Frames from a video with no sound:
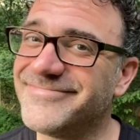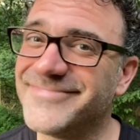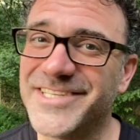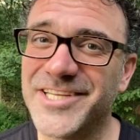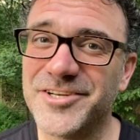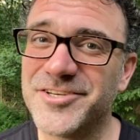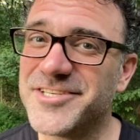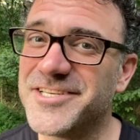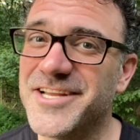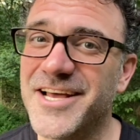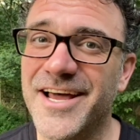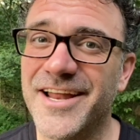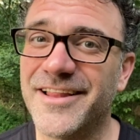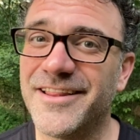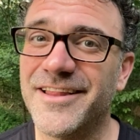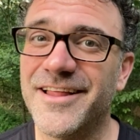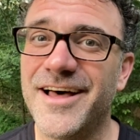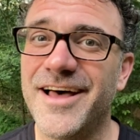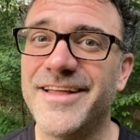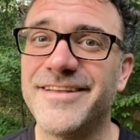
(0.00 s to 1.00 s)
there's not a
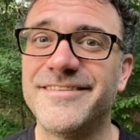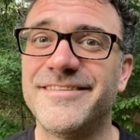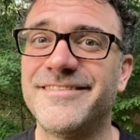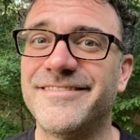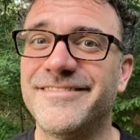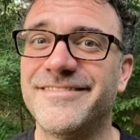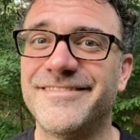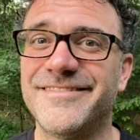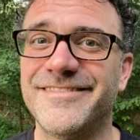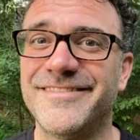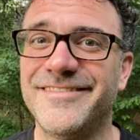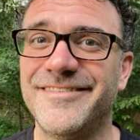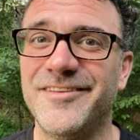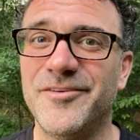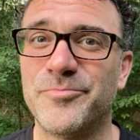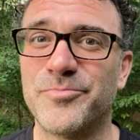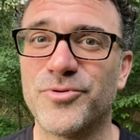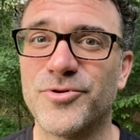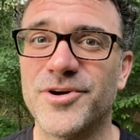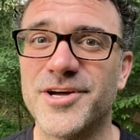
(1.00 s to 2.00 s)
lot
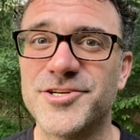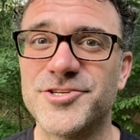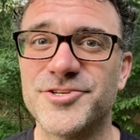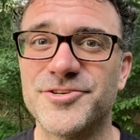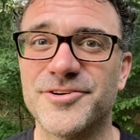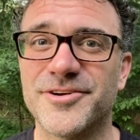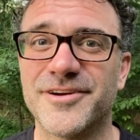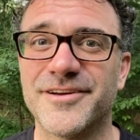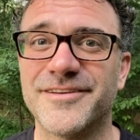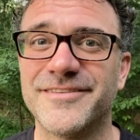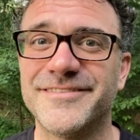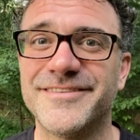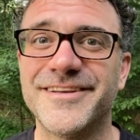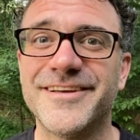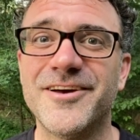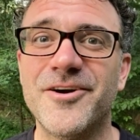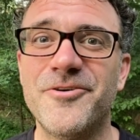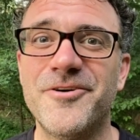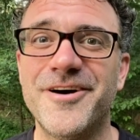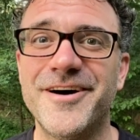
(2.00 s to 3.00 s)
of pressure to
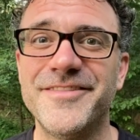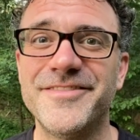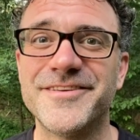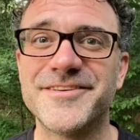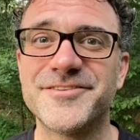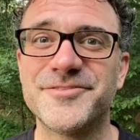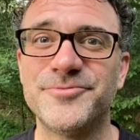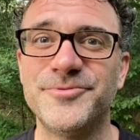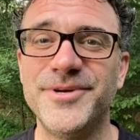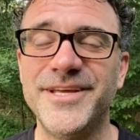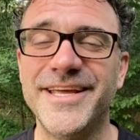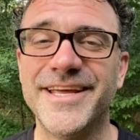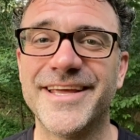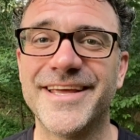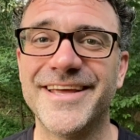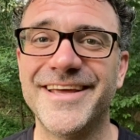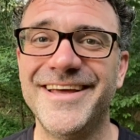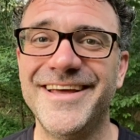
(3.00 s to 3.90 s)
go on this week.